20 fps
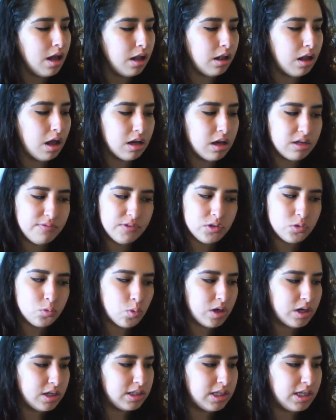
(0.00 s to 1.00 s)
A lot of us
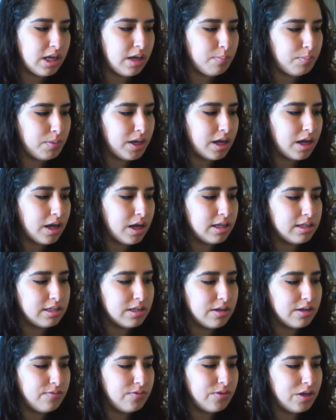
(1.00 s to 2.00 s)
want to sing it because
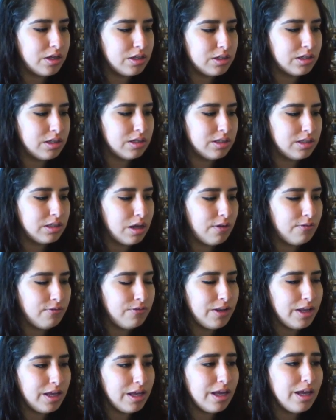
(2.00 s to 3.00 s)
of vision
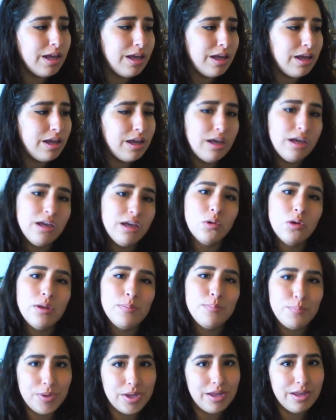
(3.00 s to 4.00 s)
softly
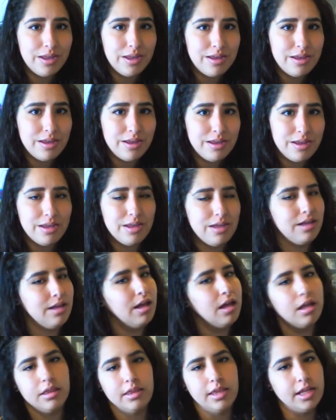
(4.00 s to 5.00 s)

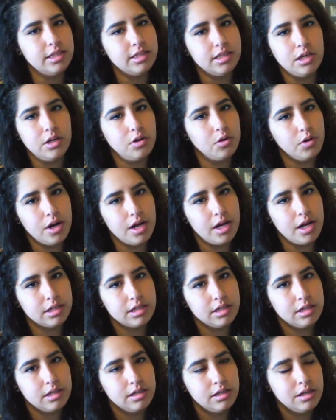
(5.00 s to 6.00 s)
creeping. That's
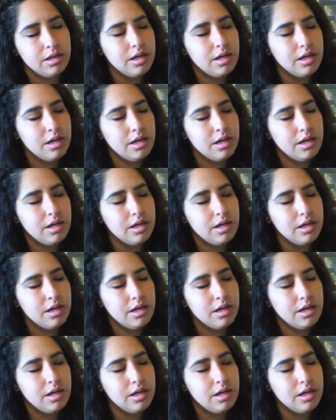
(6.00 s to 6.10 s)
incorrect.